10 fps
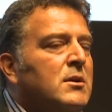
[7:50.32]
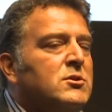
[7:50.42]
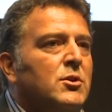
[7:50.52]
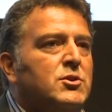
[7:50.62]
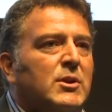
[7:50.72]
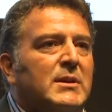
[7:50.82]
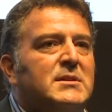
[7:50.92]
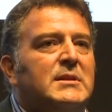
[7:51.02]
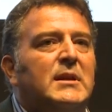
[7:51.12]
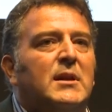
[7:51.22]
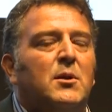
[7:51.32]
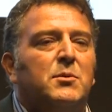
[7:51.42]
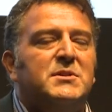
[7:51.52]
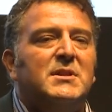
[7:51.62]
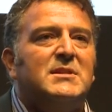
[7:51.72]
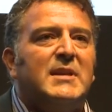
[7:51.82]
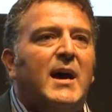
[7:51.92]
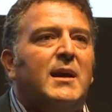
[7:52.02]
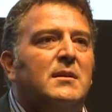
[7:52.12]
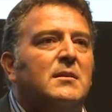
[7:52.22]
So as you can see, it was
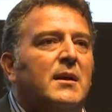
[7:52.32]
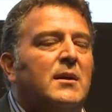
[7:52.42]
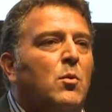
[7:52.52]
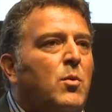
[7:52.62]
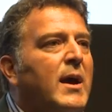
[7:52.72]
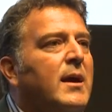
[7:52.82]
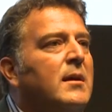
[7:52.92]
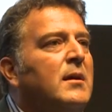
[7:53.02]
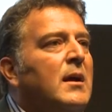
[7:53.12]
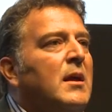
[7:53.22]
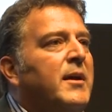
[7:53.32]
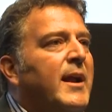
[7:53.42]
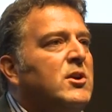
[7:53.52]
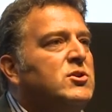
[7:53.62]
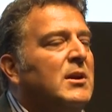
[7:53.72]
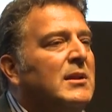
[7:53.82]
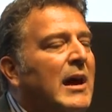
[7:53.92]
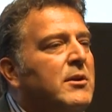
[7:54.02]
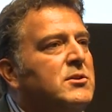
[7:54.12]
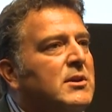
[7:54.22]
designed in a way that actually
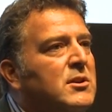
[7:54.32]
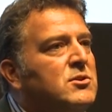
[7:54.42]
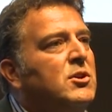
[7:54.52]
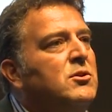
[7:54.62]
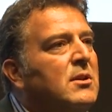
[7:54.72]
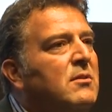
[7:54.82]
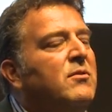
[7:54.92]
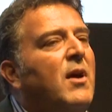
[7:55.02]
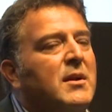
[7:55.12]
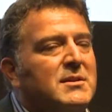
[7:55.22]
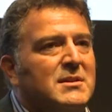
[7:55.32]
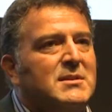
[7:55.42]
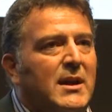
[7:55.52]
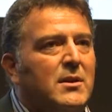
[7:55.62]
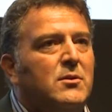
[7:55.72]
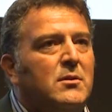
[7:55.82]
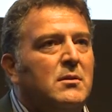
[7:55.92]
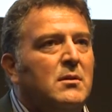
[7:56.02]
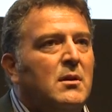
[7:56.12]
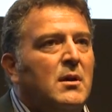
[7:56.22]
allowed it to continue to live on as a standard,
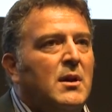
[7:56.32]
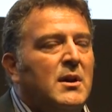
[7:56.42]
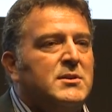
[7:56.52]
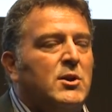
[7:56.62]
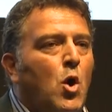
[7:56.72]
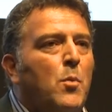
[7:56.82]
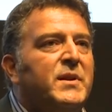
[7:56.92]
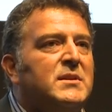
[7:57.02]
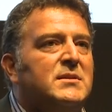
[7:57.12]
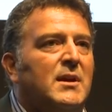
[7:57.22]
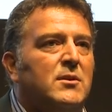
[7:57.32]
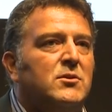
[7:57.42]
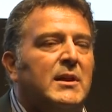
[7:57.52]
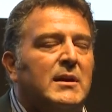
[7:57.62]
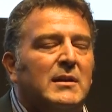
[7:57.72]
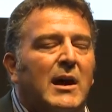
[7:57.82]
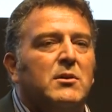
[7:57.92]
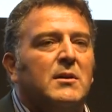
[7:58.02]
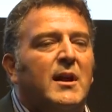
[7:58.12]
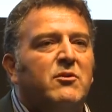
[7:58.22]
as an open standard that allowed
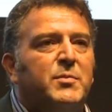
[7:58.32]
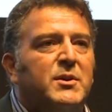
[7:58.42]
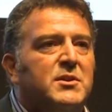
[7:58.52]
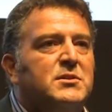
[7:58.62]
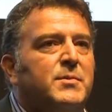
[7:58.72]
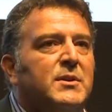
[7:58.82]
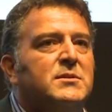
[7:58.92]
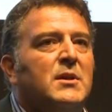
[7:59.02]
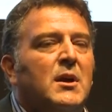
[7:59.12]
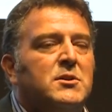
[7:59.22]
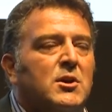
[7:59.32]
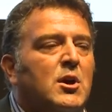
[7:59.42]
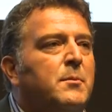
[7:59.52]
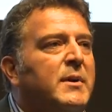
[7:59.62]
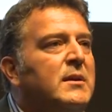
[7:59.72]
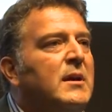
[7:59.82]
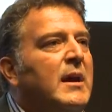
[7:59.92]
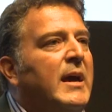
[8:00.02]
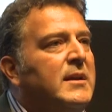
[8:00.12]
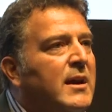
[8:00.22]
a lot of participants to come in
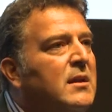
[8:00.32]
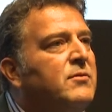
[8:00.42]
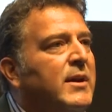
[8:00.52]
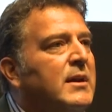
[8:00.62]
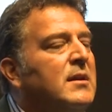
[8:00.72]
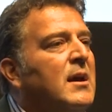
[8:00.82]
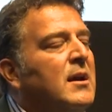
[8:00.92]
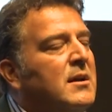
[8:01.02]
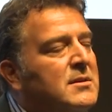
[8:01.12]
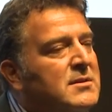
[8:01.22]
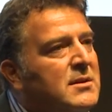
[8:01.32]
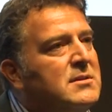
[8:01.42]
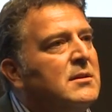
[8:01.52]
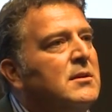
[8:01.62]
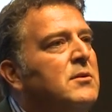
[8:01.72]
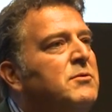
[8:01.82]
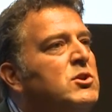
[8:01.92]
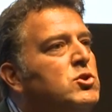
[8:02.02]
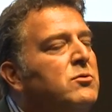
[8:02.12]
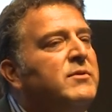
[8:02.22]
and innovate, consistently
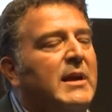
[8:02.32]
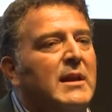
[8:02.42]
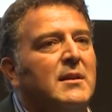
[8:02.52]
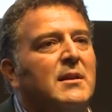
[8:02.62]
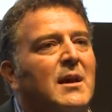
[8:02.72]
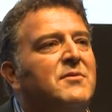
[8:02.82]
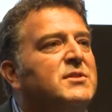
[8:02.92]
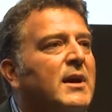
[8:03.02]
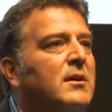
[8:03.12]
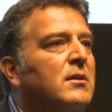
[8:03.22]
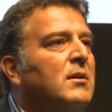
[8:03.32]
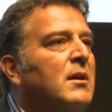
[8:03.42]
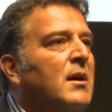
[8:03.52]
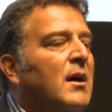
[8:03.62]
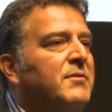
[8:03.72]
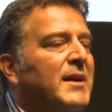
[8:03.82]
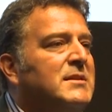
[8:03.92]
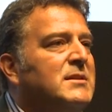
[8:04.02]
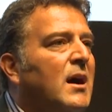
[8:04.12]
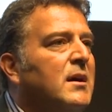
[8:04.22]
rejuvenating the life cycle of that
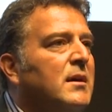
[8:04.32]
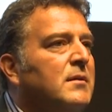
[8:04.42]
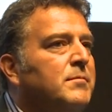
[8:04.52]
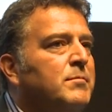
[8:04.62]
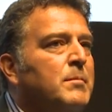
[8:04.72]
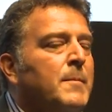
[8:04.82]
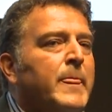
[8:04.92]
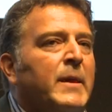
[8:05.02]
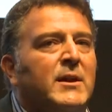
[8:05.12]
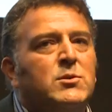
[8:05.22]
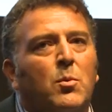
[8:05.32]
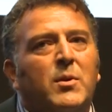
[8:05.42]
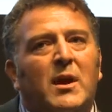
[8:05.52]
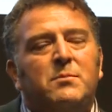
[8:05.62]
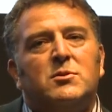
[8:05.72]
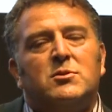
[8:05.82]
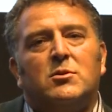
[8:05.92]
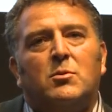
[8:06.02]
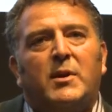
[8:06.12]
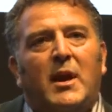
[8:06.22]
socket. That's what we aim to
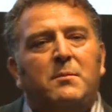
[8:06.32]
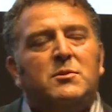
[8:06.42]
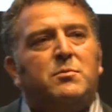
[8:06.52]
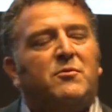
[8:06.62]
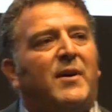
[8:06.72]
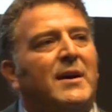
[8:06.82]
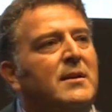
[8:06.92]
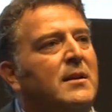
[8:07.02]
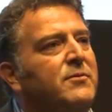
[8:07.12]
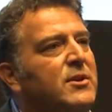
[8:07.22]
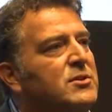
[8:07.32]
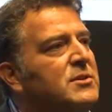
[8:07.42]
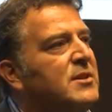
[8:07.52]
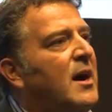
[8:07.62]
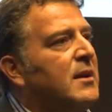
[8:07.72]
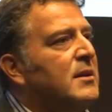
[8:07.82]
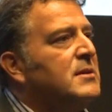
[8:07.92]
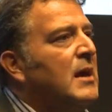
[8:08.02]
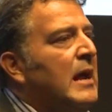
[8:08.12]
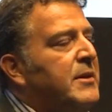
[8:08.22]
do. We aim to provide innovation sockets
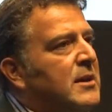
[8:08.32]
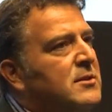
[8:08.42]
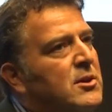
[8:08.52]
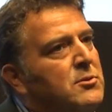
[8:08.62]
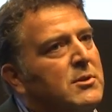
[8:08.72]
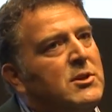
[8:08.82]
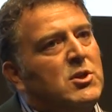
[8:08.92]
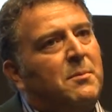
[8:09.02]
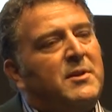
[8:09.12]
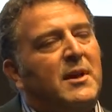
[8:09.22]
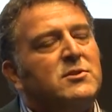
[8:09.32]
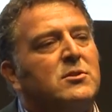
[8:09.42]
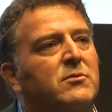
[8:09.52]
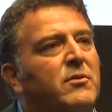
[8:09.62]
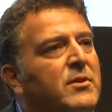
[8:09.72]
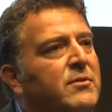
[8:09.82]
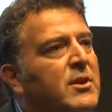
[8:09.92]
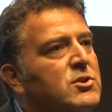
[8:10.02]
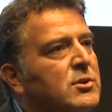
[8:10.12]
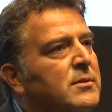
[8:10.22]
that continually jump the S-curve of
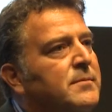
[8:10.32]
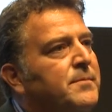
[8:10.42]
innovation.